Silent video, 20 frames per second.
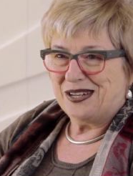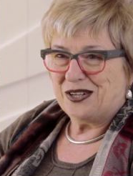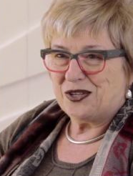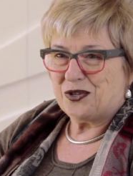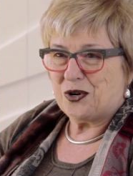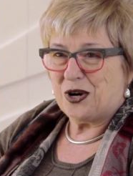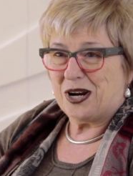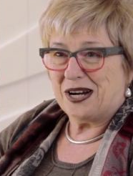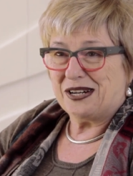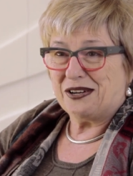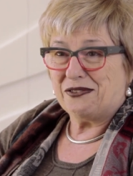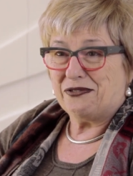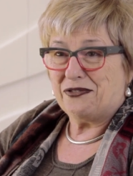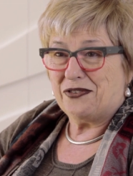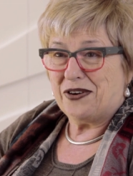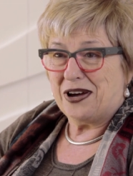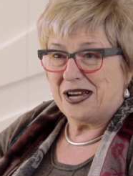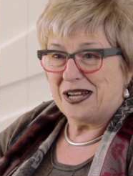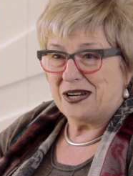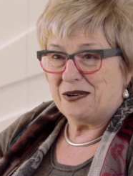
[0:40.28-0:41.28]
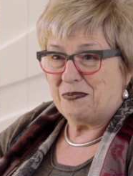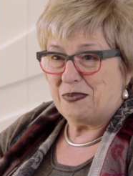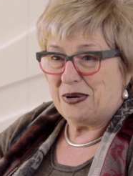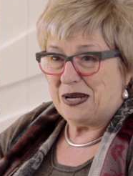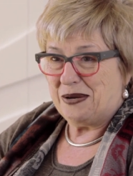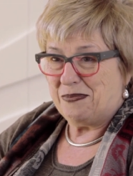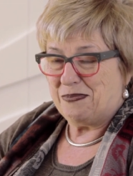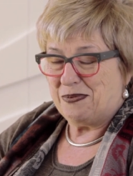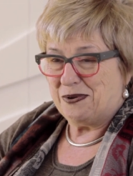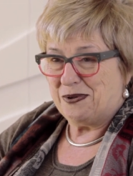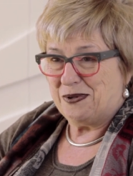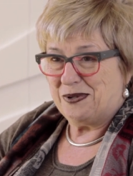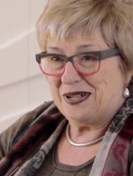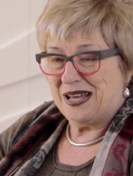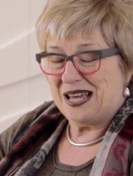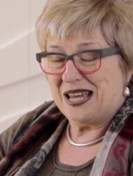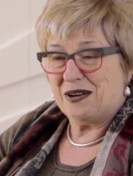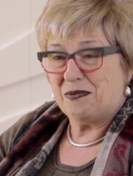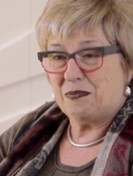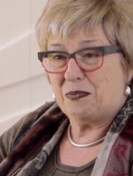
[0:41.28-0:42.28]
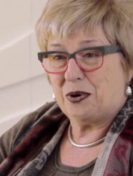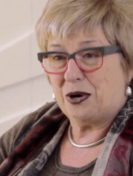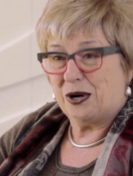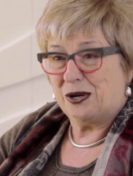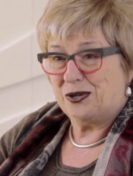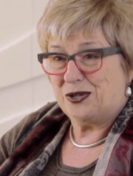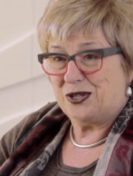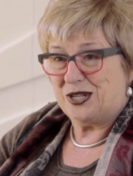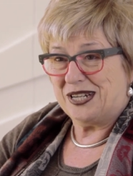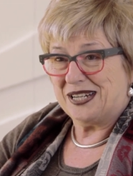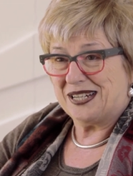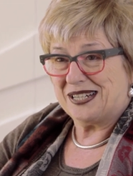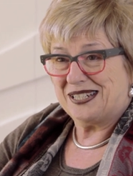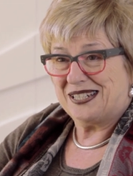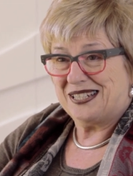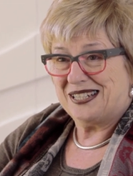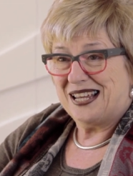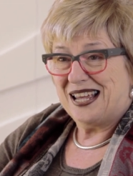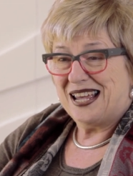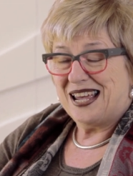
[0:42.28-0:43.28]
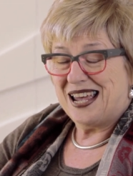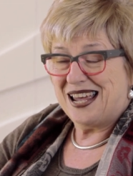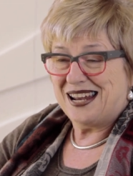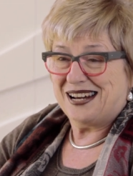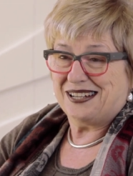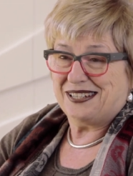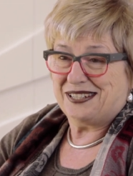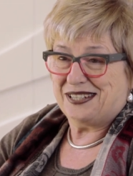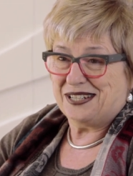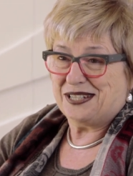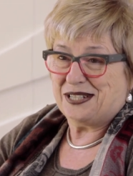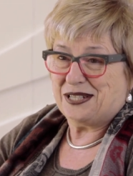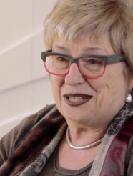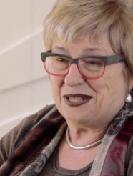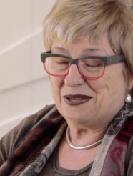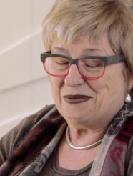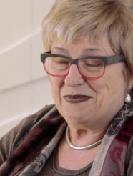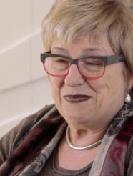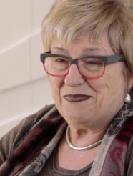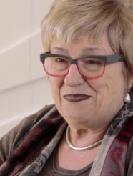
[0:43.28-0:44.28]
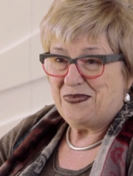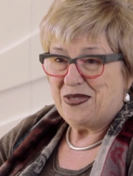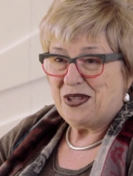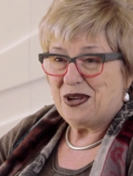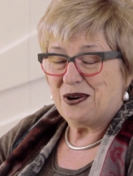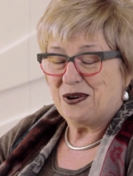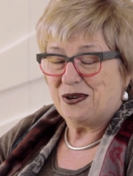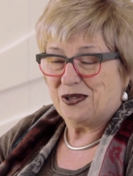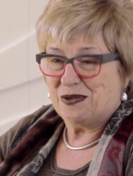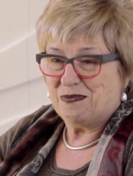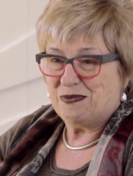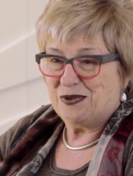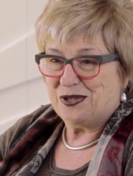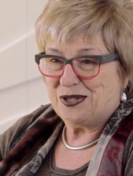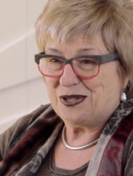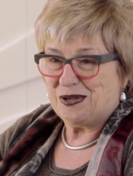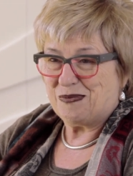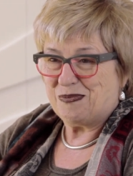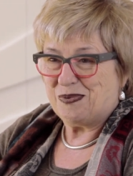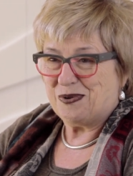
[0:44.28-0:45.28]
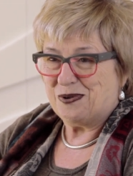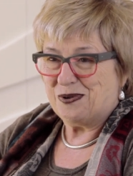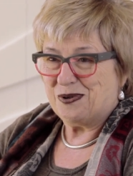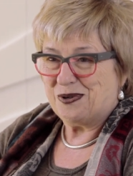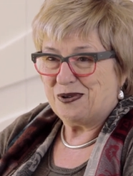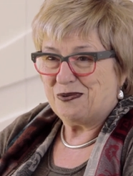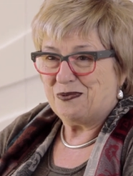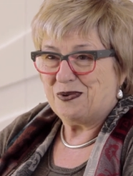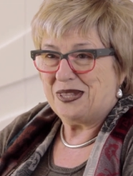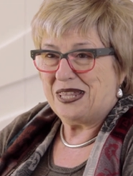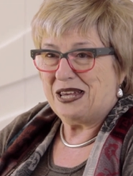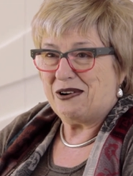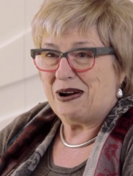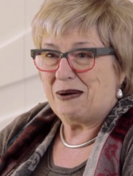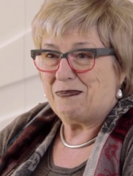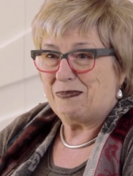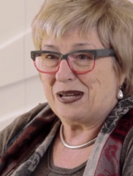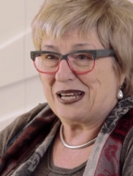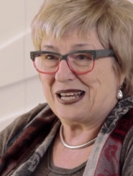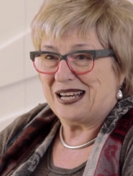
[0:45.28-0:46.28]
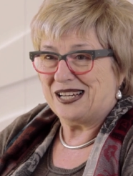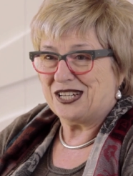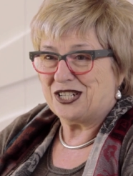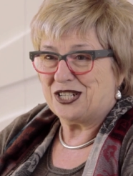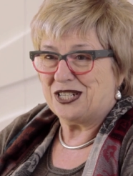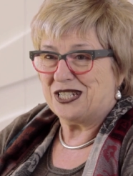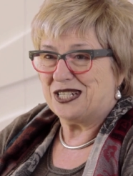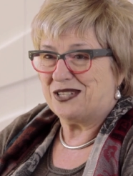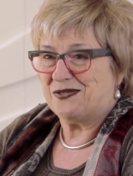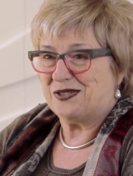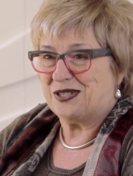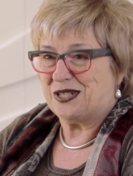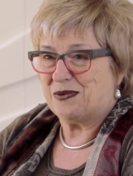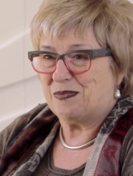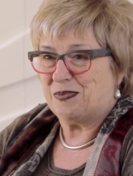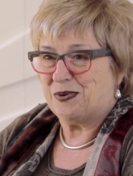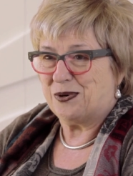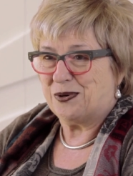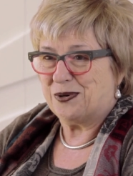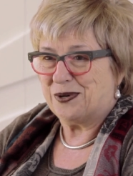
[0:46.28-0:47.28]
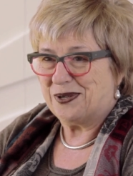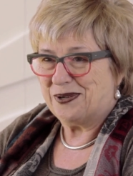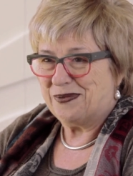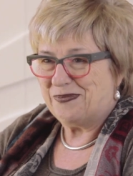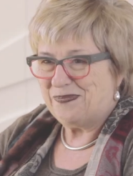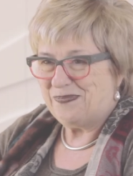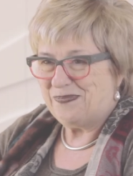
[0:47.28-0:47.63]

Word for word: trying to find people and projects and assist them on the music board with their applications for support.